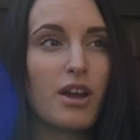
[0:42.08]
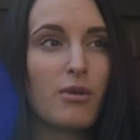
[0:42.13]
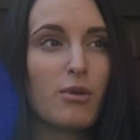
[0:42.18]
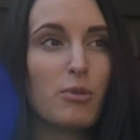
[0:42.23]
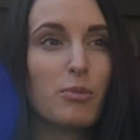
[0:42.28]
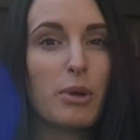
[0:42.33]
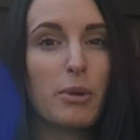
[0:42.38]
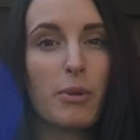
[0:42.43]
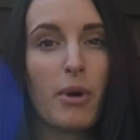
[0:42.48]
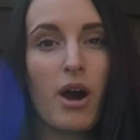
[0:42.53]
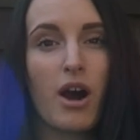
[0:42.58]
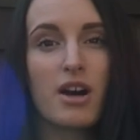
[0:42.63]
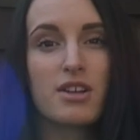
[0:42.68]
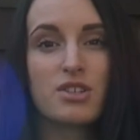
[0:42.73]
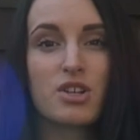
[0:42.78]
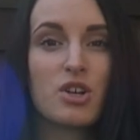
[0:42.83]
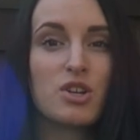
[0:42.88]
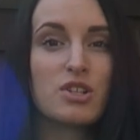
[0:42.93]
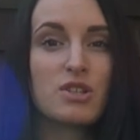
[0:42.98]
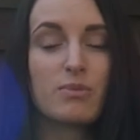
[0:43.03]
When people
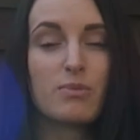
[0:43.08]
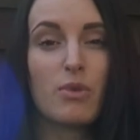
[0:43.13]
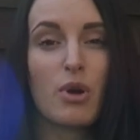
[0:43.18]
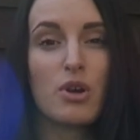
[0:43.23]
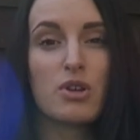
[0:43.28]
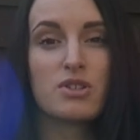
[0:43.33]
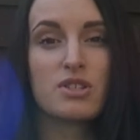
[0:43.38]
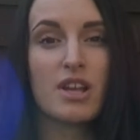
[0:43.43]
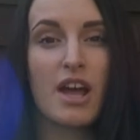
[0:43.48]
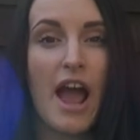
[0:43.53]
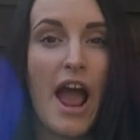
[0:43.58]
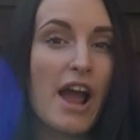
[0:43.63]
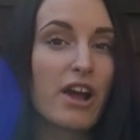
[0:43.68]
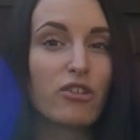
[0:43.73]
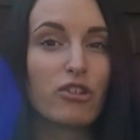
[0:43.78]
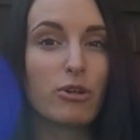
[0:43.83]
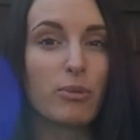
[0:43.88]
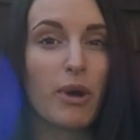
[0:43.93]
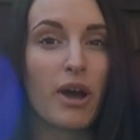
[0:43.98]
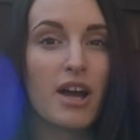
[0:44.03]
ask who's the most
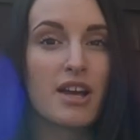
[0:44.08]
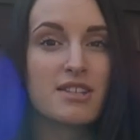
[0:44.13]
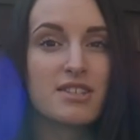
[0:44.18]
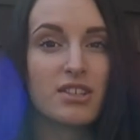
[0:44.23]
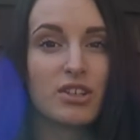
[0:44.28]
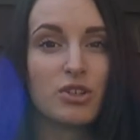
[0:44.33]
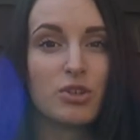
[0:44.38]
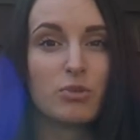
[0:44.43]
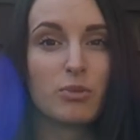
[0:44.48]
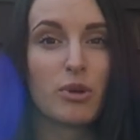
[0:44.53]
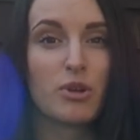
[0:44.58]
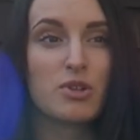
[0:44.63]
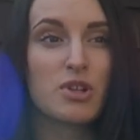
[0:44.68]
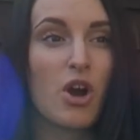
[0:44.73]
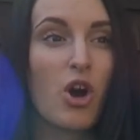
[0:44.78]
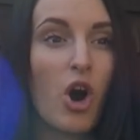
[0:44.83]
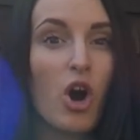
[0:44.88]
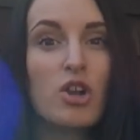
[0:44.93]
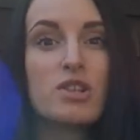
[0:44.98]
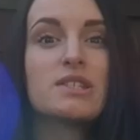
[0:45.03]
angry person or most
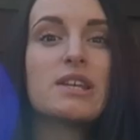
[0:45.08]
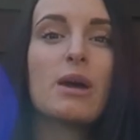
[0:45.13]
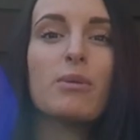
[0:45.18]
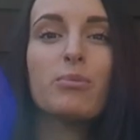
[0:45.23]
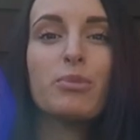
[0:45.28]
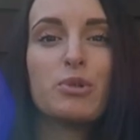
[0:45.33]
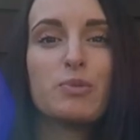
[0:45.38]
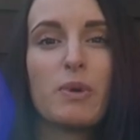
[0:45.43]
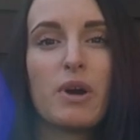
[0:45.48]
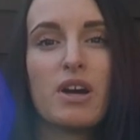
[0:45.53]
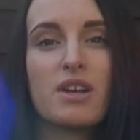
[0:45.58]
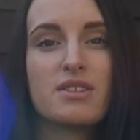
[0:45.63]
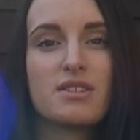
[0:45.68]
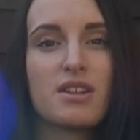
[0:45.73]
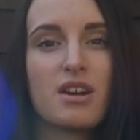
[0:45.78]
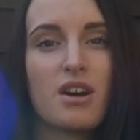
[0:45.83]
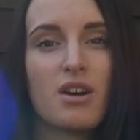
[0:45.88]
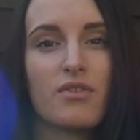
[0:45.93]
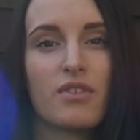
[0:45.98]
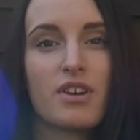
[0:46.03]
hot-tempered
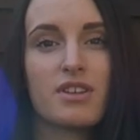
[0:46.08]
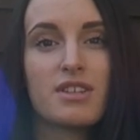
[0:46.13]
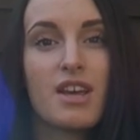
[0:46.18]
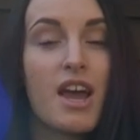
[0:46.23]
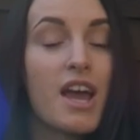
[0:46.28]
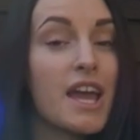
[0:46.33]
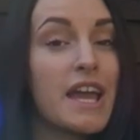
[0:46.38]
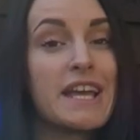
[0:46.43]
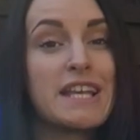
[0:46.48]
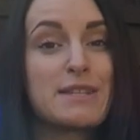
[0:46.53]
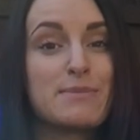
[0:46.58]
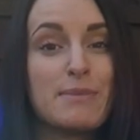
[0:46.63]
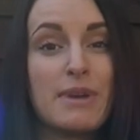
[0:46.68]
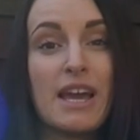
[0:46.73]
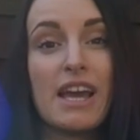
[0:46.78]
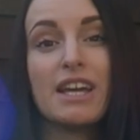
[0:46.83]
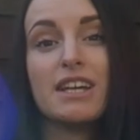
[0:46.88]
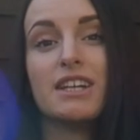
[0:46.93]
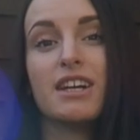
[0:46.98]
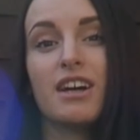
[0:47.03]
person out of us, it's
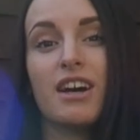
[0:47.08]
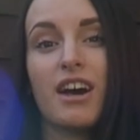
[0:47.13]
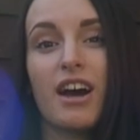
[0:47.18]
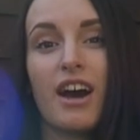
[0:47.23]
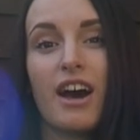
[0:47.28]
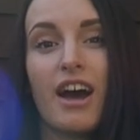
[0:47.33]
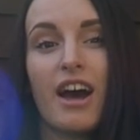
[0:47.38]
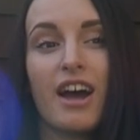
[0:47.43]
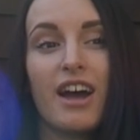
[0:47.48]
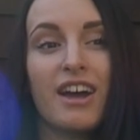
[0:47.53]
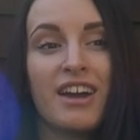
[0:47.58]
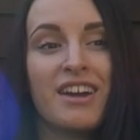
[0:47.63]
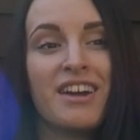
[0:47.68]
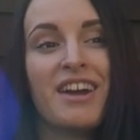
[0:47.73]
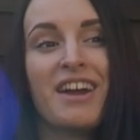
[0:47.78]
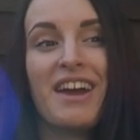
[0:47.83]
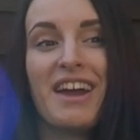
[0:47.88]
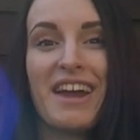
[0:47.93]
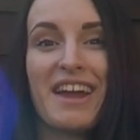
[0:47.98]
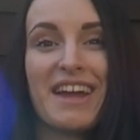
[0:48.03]
me.
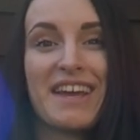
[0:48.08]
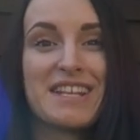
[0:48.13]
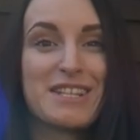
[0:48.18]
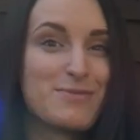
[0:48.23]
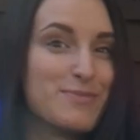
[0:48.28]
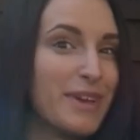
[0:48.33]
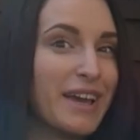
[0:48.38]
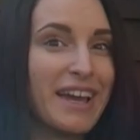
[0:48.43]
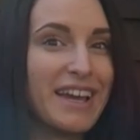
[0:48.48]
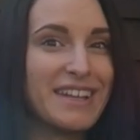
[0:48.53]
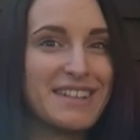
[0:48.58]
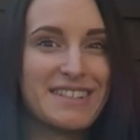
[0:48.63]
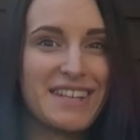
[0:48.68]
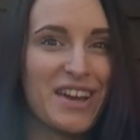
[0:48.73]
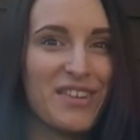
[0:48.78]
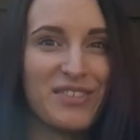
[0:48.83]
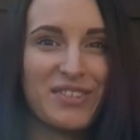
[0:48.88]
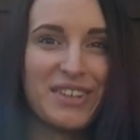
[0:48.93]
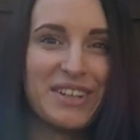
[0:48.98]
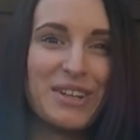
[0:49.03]
It's me,
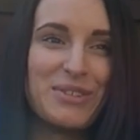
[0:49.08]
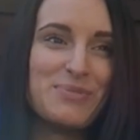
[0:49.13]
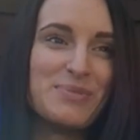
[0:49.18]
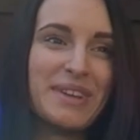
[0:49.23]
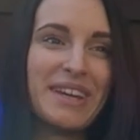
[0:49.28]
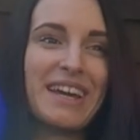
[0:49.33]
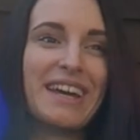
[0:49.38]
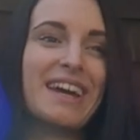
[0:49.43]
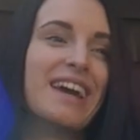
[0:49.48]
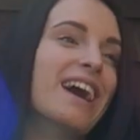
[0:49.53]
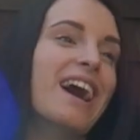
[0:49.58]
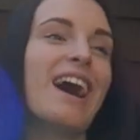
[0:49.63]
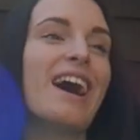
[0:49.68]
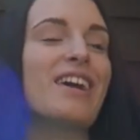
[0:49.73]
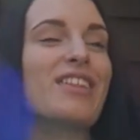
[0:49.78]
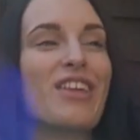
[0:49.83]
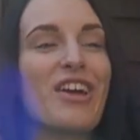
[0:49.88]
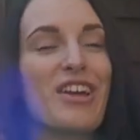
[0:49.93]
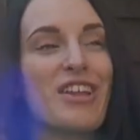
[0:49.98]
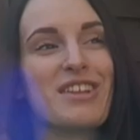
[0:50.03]
definitely me.
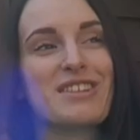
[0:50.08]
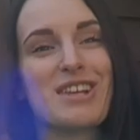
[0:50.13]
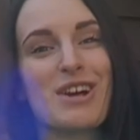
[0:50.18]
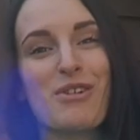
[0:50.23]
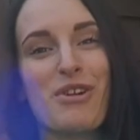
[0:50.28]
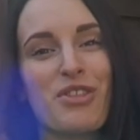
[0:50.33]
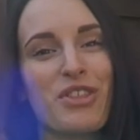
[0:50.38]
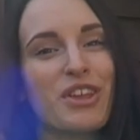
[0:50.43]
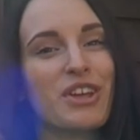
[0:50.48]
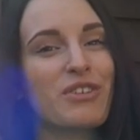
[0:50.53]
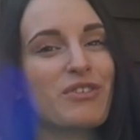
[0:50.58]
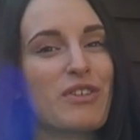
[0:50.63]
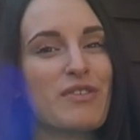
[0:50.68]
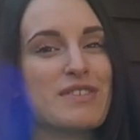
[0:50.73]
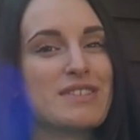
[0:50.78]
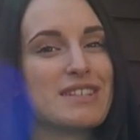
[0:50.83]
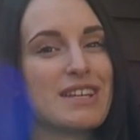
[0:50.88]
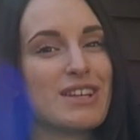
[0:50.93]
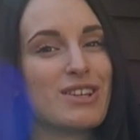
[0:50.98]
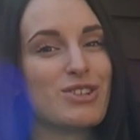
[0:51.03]
And the only time I think I've
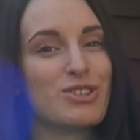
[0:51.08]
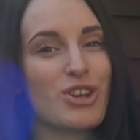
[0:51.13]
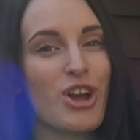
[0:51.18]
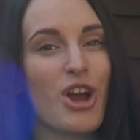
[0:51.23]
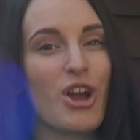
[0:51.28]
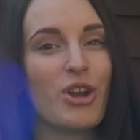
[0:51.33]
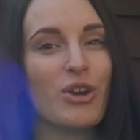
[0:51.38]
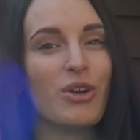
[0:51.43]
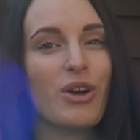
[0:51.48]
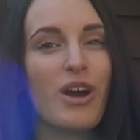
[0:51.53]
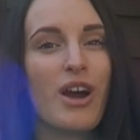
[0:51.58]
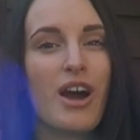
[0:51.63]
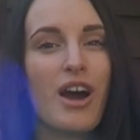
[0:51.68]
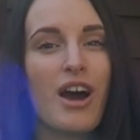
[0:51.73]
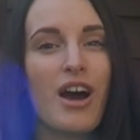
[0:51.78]
ever seen Joe